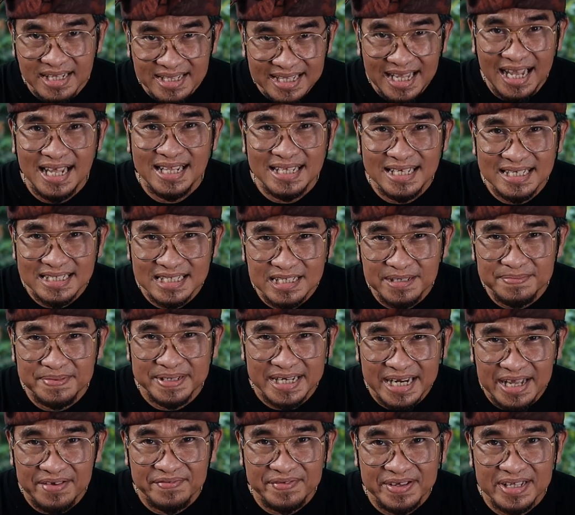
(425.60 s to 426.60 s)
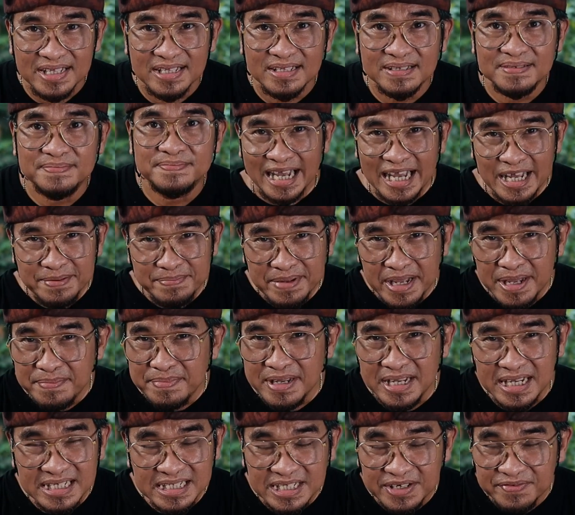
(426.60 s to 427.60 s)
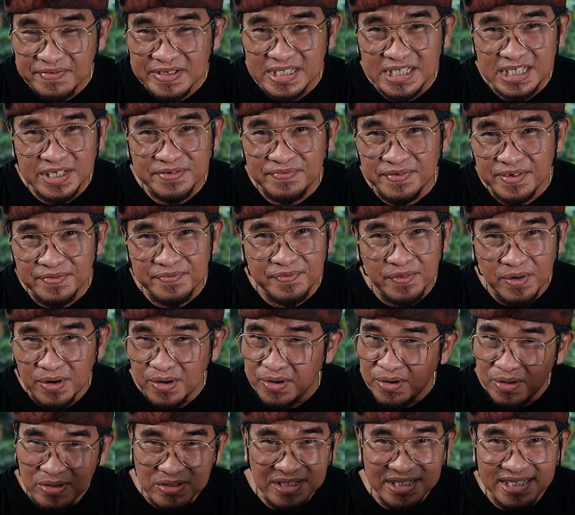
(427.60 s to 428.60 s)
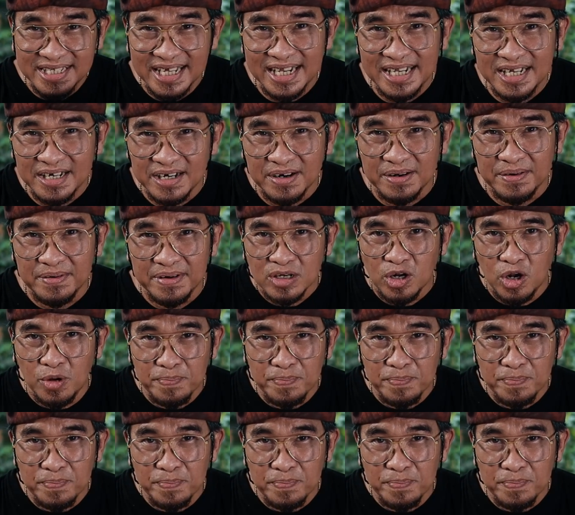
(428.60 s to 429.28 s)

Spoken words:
That is the benefit. And maybe it's even cheaper for long stayer